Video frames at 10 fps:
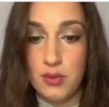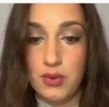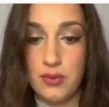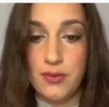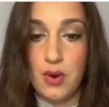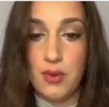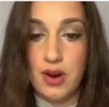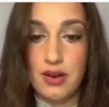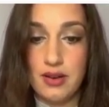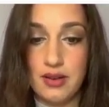move
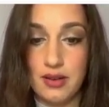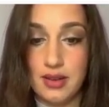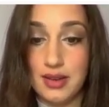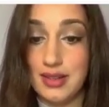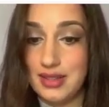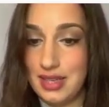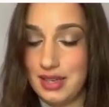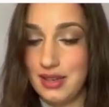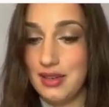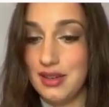forward,
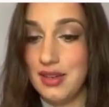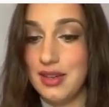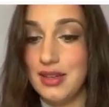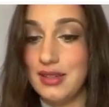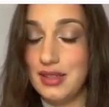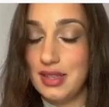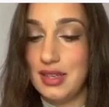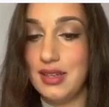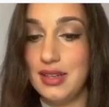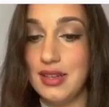D.
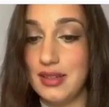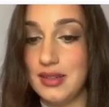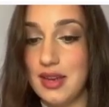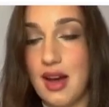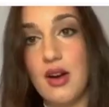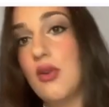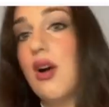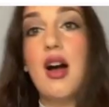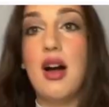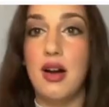D is
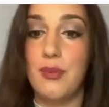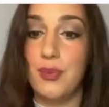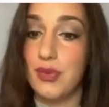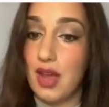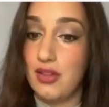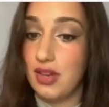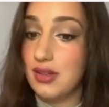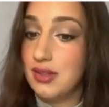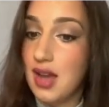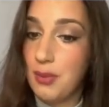now, um, I look
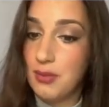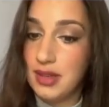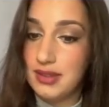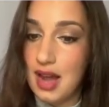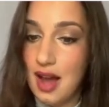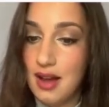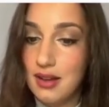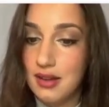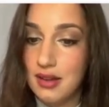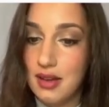at the top of my
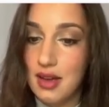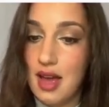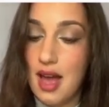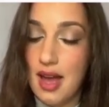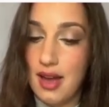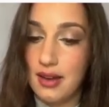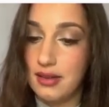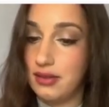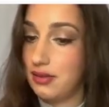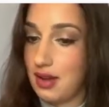stack
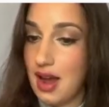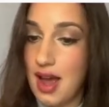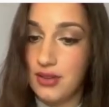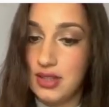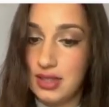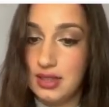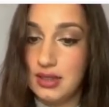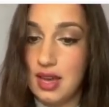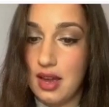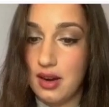and I have a
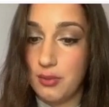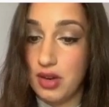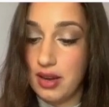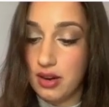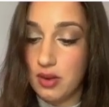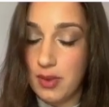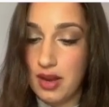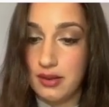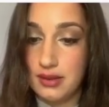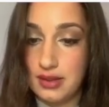D and I'm going to
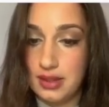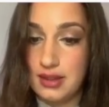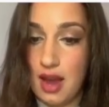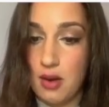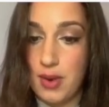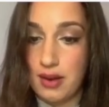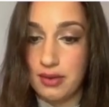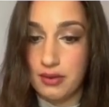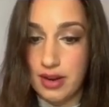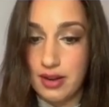increment D's count by
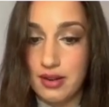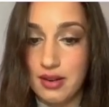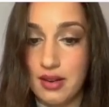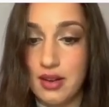three.